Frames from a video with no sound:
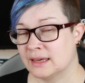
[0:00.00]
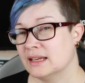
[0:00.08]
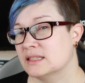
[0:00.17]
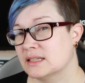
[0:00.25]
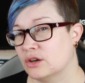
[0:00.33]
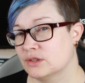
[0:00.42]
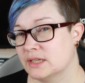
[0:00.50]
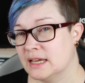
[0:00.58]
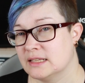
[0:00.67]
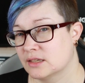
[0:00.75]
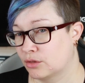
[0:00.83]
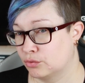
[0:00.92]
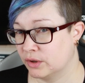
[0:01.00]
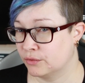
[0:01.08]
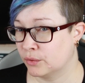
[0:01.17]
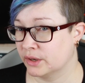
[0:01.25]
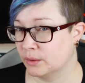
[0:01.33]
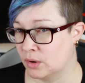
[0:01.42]
kit contains
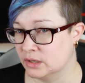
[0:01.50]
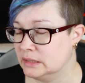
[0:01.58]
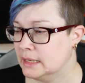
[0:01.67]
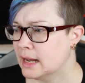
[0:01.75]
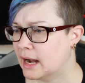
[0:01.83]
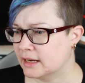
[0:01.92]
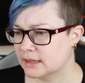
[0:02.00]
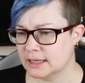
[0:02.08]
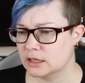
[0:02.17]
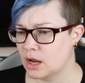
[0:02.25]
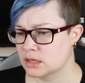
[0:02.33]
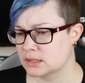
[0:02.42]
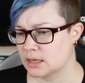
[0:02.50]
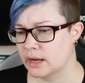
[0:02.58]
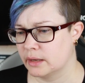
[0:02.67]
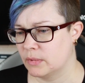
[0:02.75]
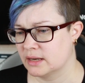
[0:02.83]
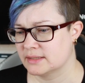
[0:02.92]
341. I think last
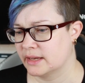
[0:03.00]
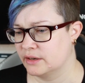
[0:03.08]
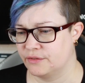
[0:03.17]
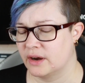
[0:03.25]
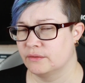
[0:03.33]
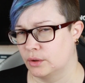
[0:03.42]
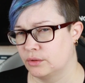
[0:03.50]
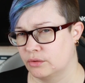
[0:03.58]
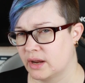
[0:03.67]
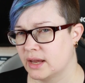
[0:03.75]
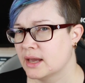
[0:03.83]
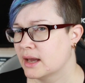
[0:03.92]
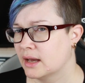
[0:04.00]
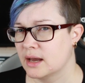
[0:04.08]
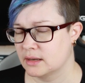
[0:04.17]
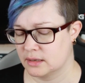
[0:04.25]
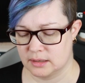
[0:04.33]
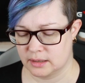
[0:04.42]
time I said 503.
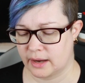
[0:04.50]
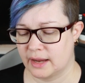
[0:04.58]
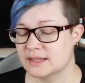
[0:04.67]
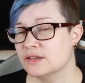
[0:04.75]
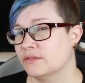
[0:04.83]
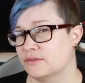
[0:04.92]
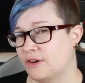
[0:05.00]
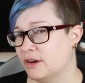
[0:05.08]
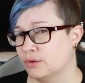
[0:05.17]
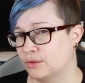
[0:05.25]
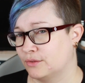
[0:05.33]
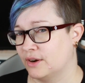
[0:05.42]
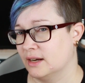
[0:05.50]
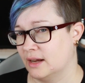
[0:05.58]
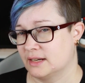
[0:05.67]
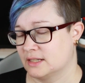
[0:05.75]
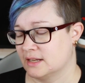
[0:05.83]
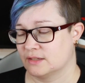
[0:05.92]
It's a 503,
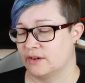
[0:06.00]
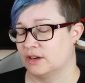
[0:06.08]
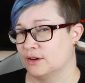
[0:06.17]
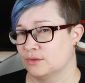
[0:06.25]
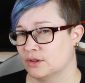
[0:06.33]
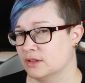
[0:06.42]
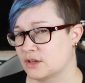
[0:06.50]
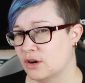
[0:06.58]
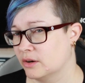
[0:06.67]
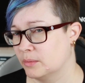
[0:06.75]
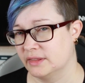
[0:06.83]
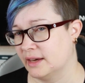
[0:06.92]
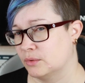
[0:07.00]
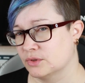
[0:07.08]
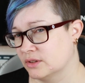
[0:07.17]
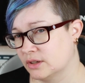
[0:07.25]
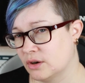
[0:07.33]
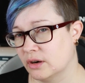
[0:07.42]
actually. It's very close to this color, but that
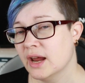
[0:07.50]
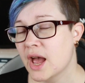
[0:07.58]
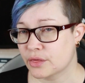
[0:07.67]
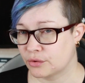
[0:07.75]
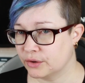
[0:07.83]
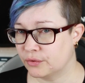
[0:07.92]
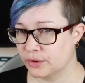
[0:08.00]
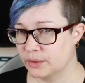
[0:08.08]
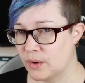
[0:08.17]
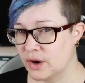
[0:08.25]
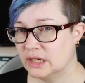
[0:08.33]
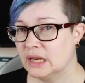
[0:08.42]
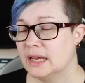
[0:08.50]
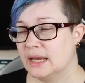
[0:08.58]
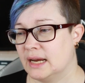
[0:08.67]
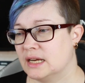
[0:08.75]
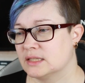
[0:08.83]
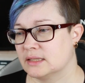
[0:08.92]
wasn't the color. 341
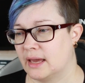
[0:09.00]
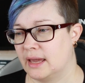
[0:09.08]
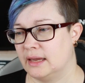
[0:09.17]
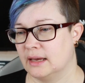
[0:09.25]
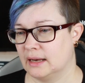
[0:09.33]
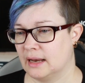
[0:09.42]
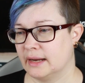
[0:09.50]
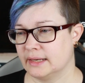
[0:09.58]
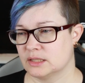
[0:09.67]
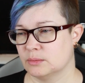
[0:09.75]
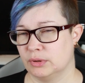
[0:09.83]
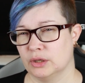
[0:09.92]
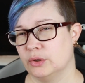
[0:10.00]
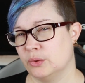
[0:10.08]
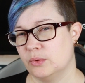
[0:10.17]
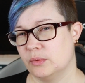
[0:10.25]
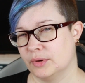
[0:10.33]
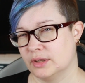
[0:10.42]
is a light blue
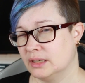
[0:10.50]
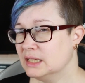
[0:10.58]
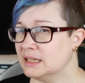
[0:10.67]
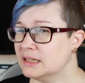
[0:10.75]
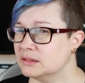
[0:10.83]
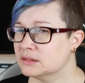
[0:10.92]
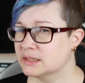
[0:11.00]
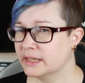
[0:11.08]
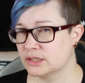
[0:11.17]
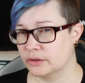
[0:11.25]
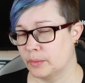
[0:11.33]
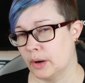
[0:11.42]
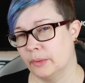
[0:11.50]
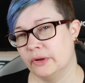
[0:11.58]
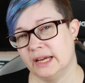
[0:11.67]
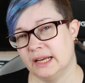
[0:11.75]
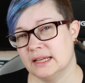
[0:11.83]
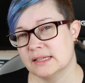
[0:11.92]
with a little tint of purple
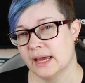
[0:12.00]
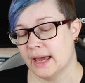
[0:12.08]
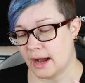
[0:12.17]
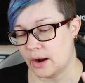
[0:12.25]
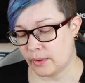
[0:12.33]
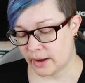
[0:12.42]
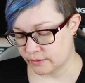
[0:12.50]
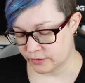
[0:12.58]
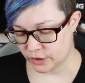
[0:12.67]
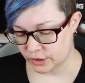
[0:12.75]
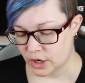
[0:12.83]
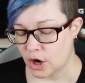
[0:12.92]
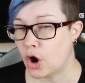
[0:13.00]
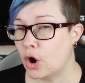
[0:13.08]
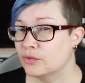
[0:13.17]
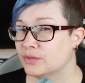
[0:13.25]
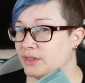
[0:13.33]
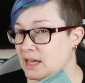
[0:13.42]
in it. However,
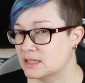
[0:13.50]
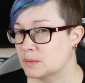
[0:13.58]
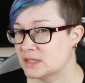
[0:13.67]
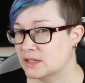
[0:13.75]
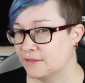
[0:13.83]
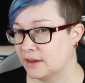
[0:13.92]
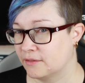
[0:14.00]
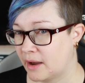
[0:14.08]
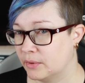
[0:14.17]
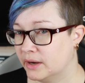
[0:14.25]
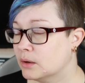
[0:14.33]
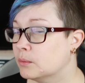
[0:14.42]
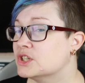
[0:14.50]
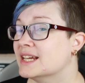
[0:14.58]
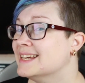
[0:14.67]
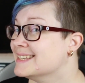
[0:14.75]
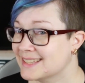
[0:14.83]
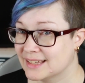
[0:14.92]
on this specific fabric, which
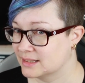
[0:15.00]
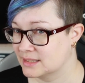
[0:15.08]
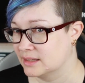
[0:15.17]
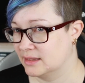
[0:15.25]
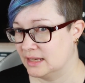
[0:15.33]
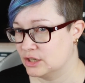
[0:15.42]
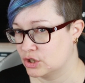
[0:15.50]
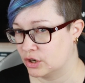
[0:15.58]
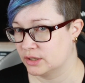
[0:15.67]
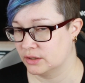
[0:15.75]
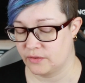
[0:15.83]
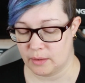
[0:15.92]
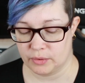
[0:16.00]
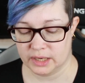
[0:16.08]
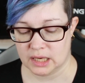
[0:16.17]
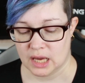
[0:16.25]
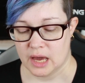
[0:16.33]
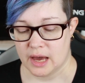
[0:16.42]
isn't the shirted
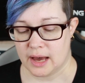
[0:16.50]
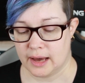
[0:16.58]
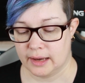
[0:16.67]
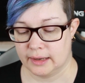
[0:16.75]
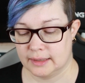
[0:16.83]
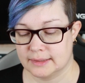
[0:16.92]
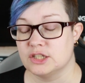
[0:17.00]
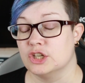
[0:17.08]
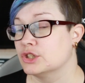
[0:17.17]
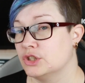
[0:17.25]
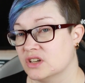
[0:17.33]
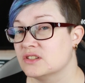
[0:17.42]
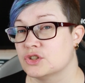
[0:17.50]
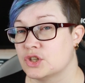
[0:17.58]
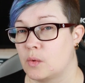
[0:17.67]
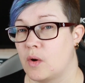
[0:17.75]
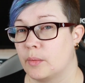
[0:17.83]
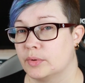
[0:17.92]
fabric, it just doesn't
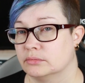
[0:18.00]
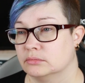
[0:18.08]
show up.